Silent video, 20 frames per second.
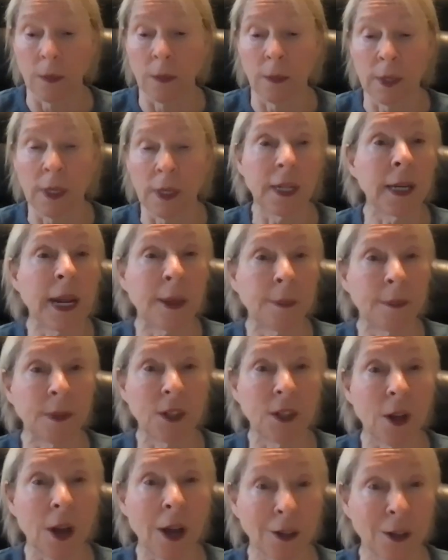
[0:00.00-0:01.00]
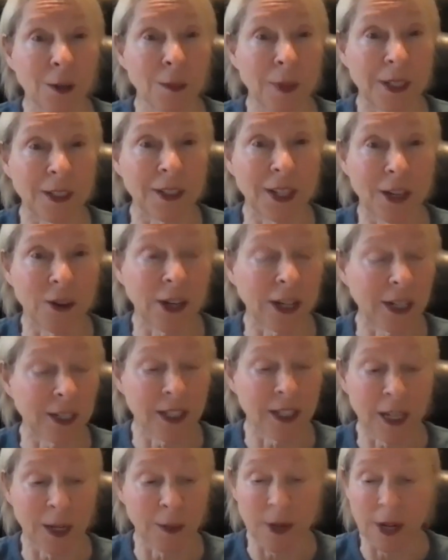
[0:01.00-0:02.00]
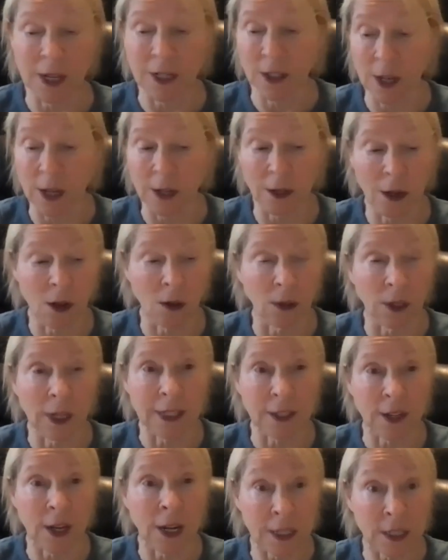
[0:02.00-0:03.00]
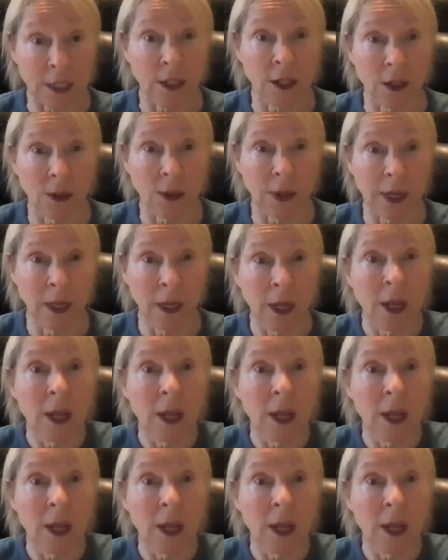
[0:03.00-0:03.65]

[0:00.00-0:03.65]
and he named a documentarian team. And I said, no, let's us do it.